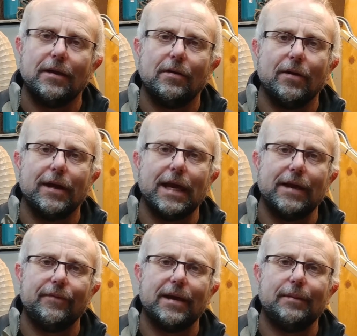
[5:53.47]
I have
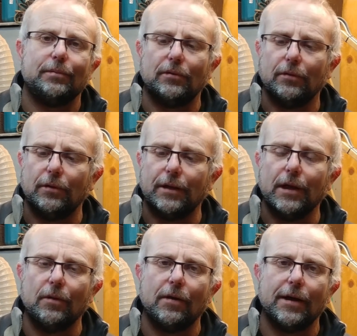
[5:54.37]
absolutely
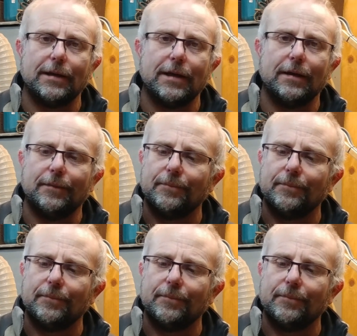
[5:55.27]
no idea.